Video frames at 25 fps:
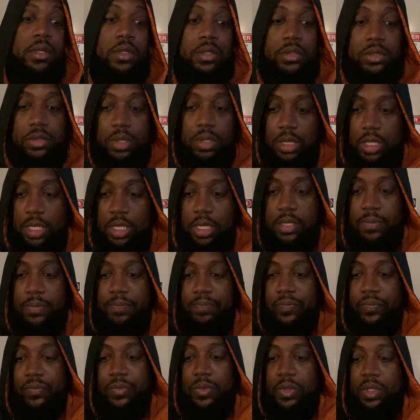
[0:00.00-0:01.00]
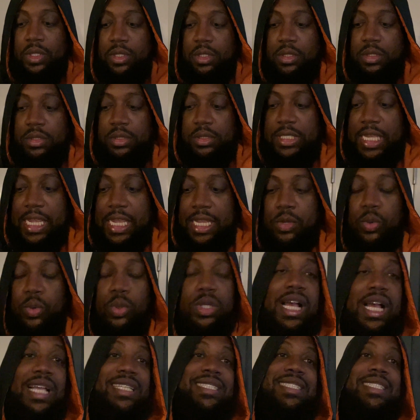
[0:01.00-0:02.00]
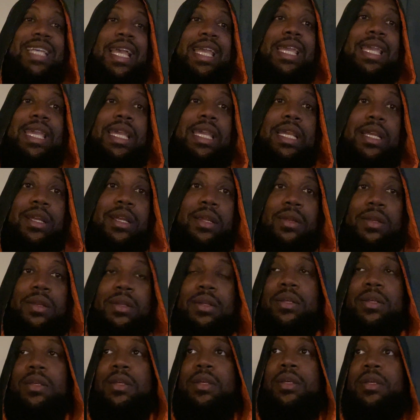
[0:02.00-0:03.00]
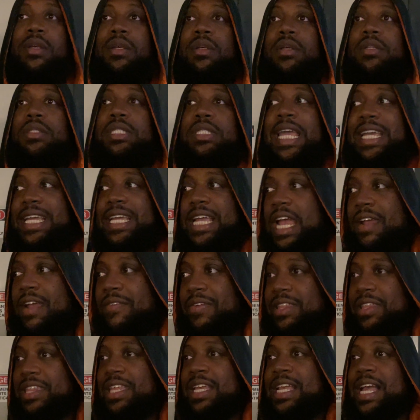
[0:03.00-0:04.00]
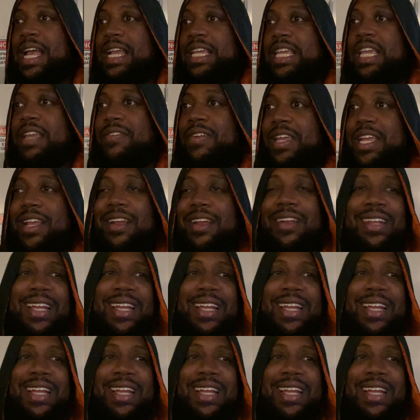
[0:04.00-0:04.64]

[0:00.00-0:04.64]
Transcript: So look, take what I say here, take everything I give here.